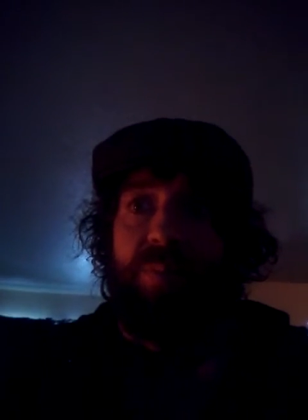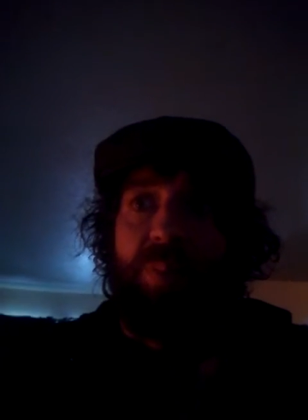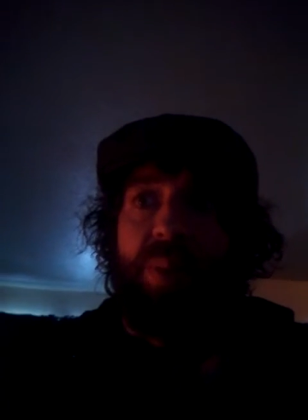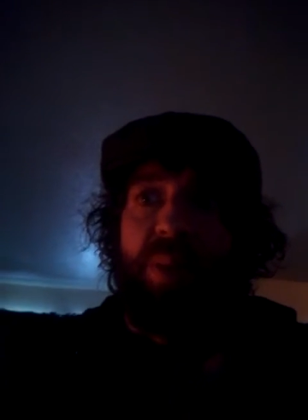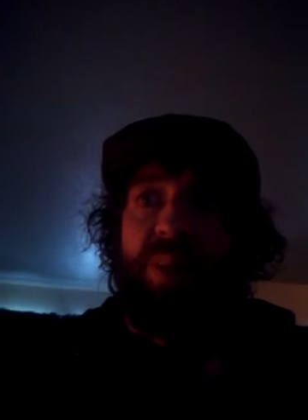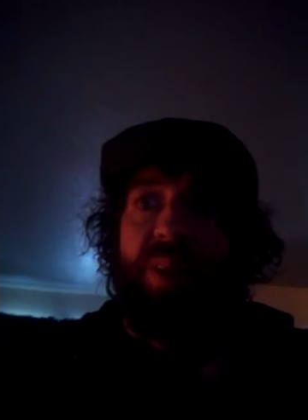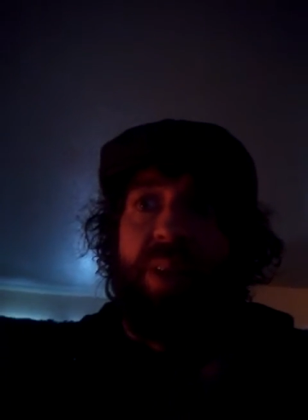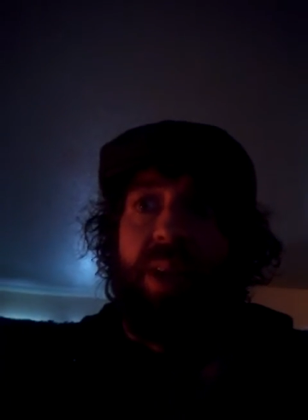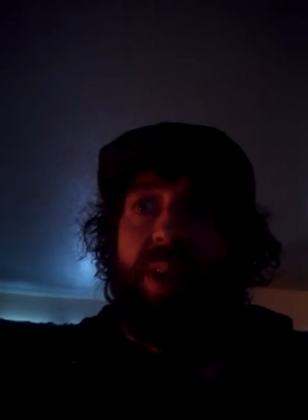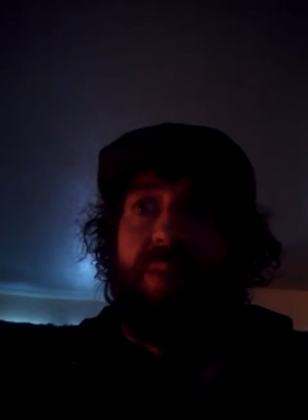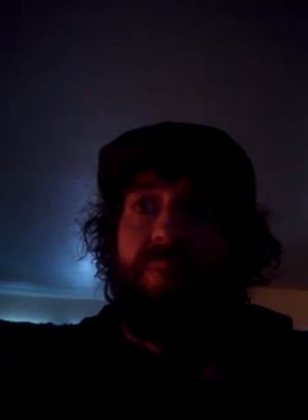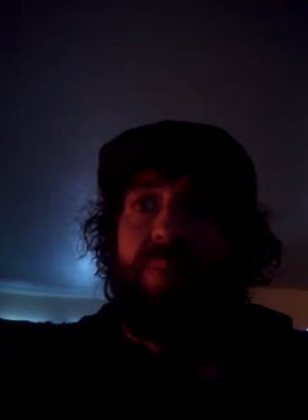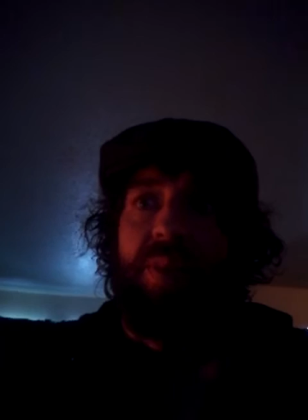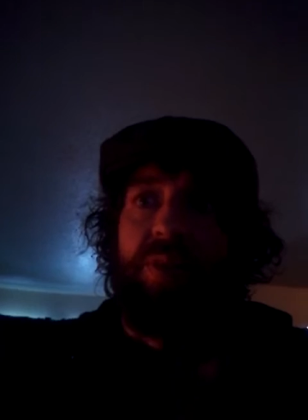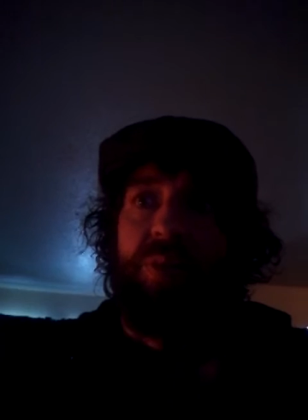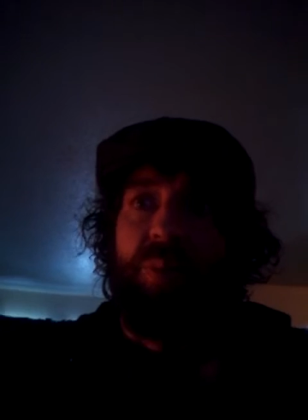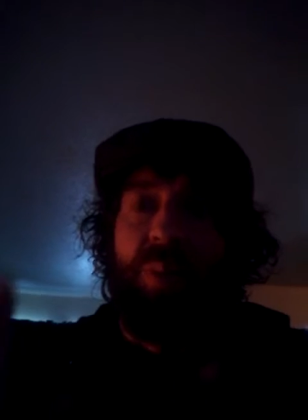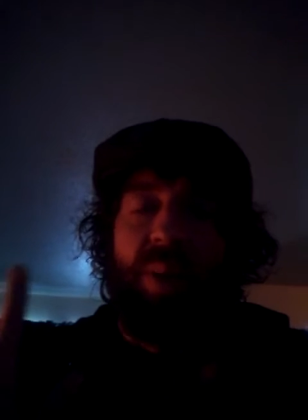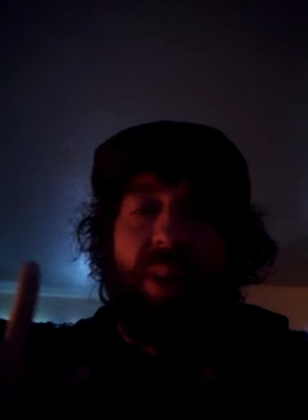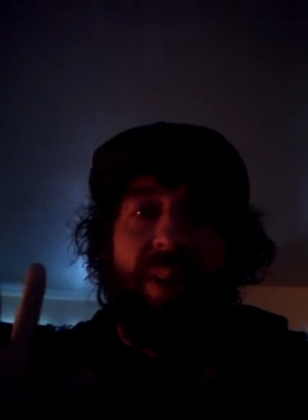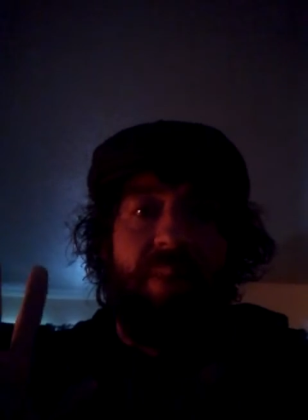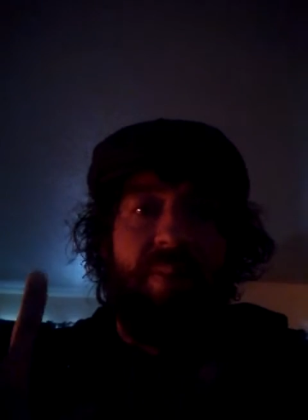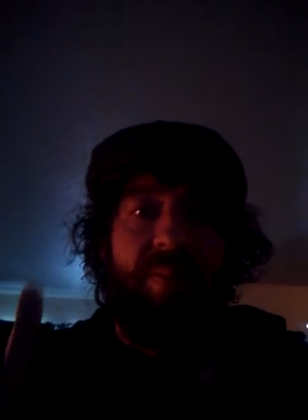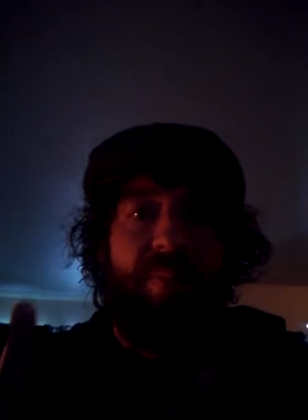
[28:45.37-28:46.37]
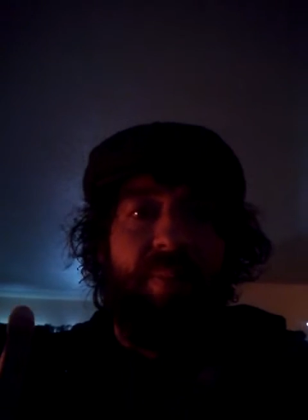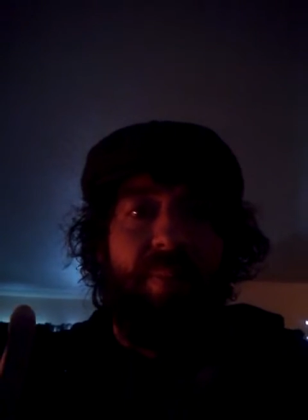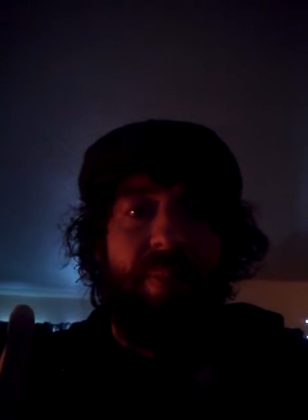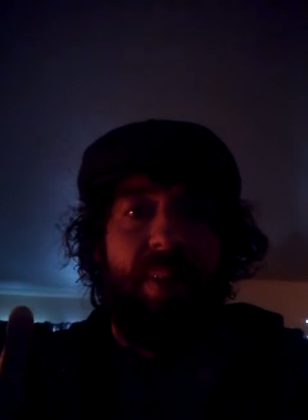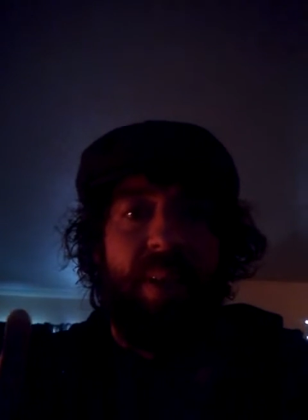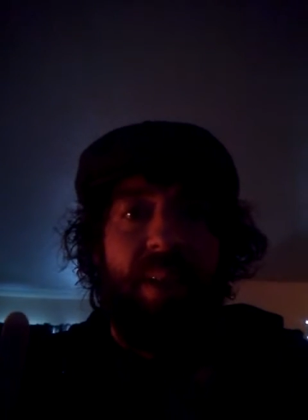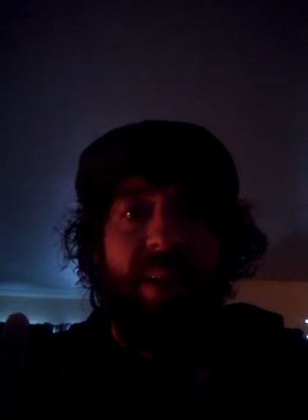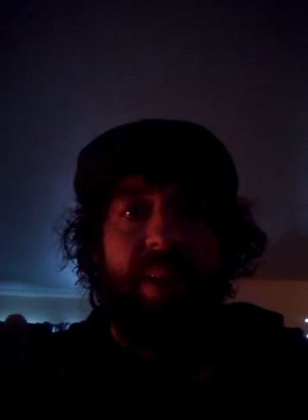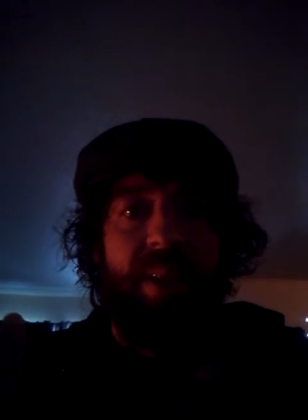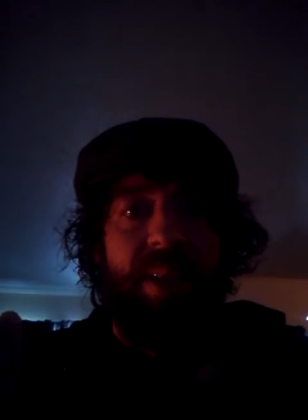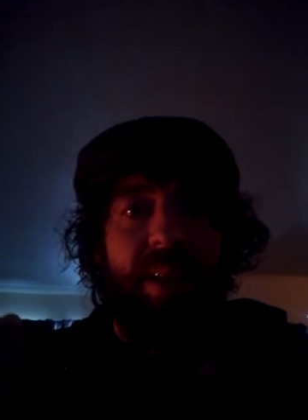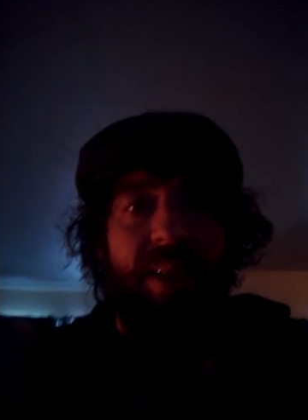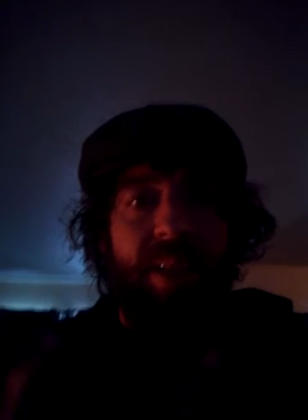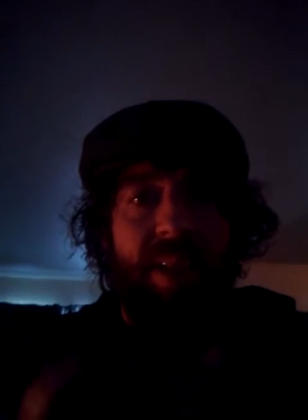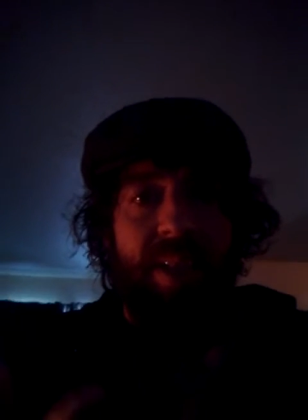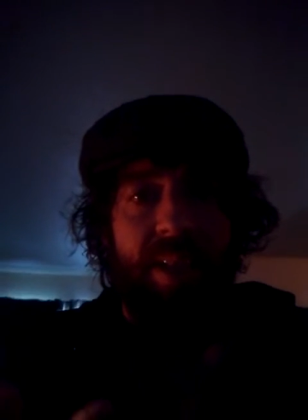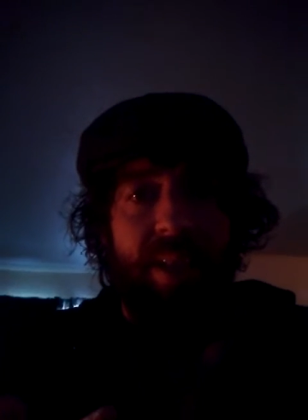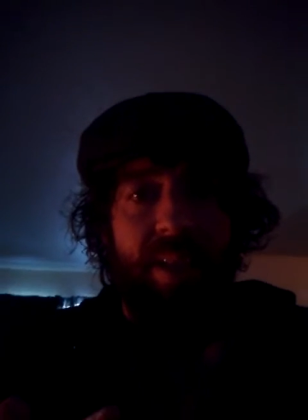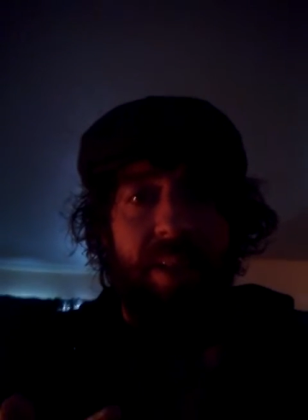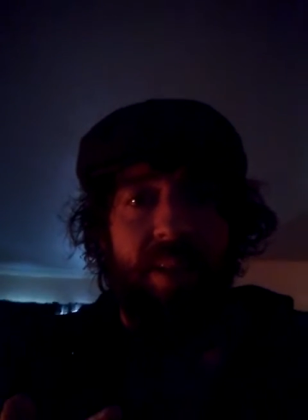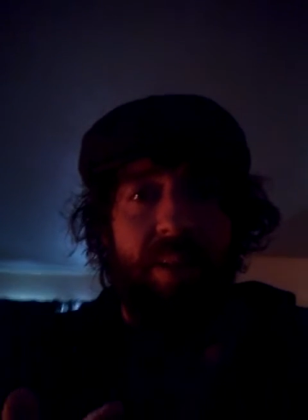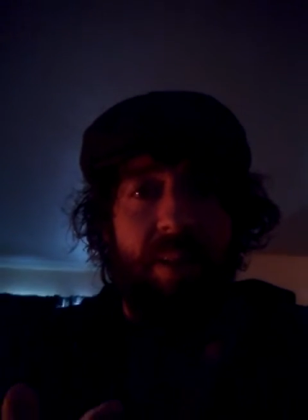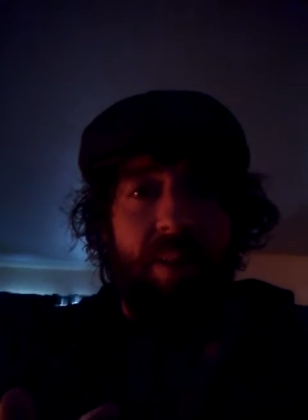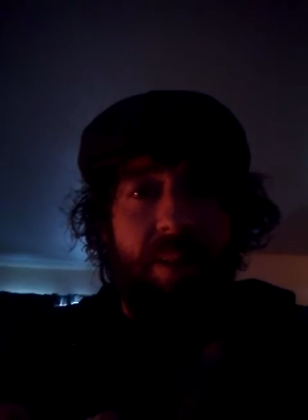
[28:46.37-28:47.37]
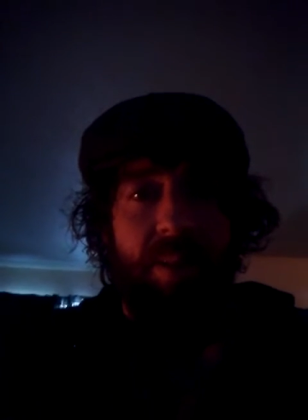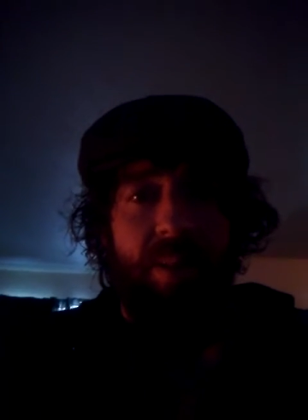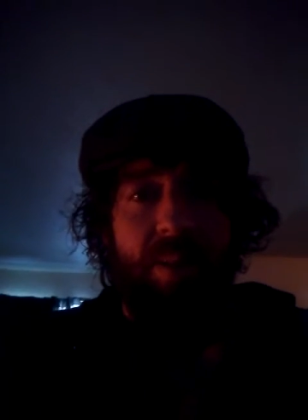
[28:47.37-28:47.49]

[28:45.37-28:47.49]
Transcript: but none of us really fit in.